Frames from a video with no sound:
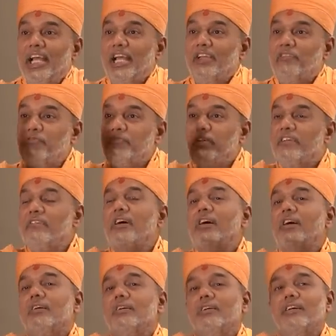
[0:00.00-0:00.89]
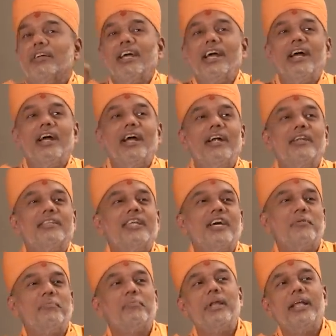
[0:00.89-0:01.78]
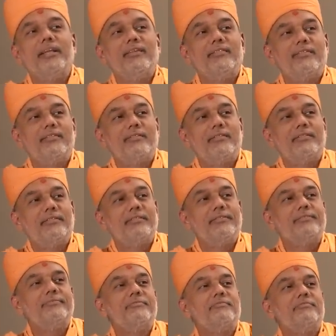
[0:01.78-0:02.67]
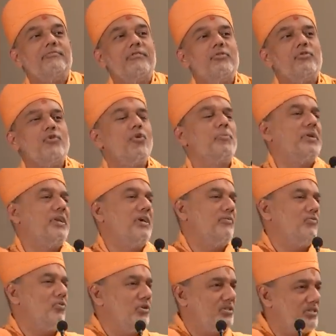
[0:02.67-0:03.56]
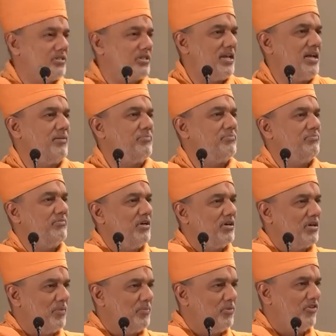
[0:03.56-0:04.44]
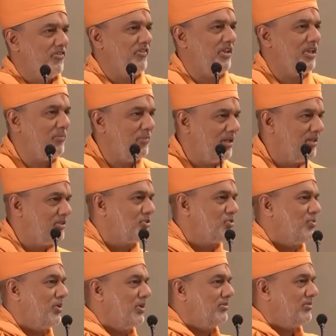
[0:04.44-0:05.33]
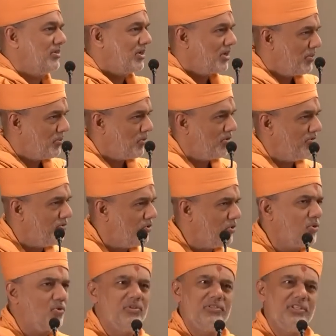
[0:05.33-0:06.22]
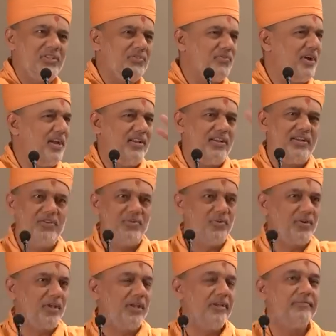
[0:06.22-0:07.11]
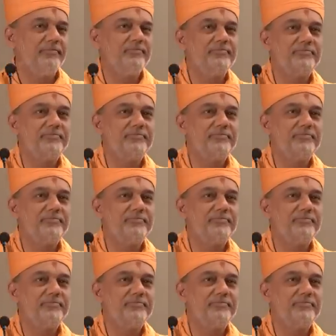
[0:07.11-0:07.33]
If we were at their place, we would open our WhatsApp, a couple of emails to answer, a couple of phone calls. It's fine, it's okay.